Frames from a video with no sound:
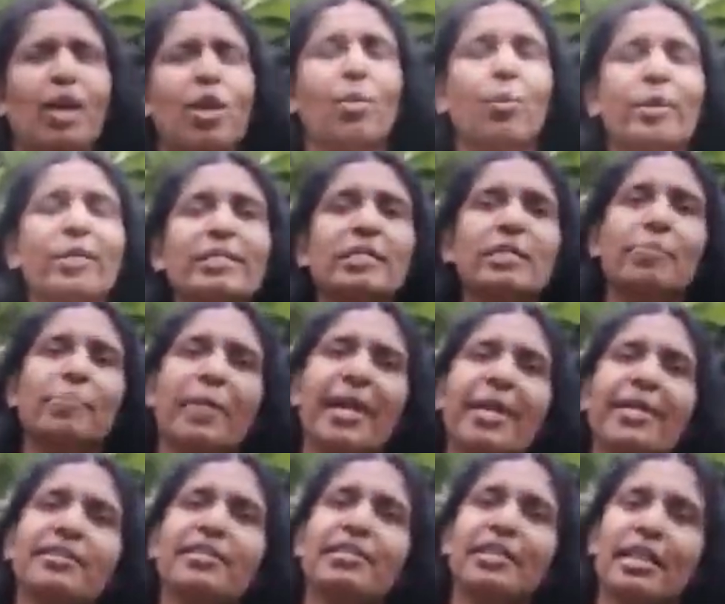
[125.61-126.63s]
which
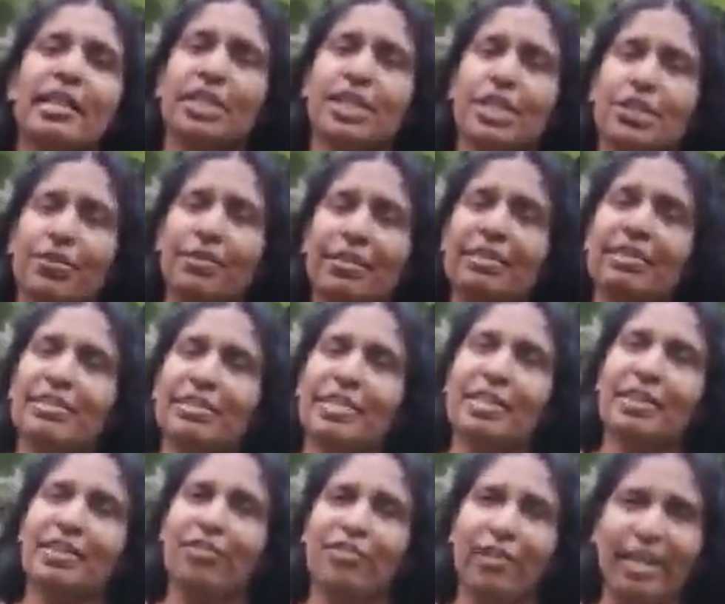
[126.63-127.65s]
makes
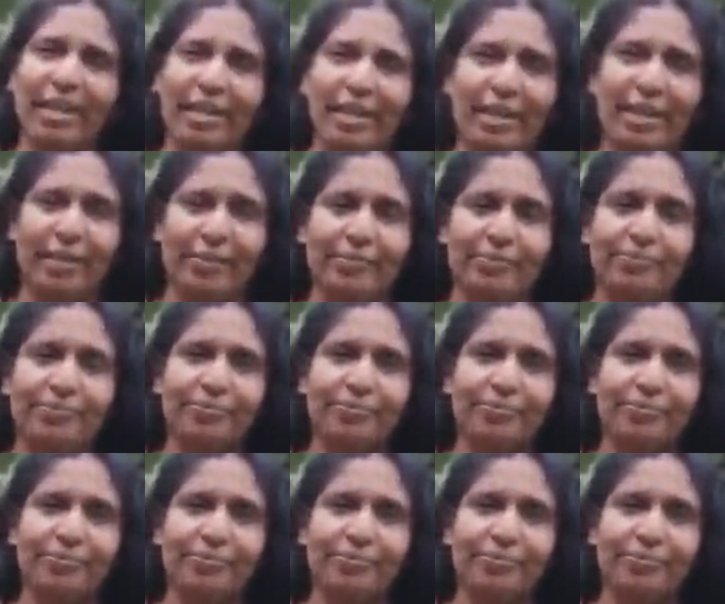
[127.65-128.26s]
interesting reading.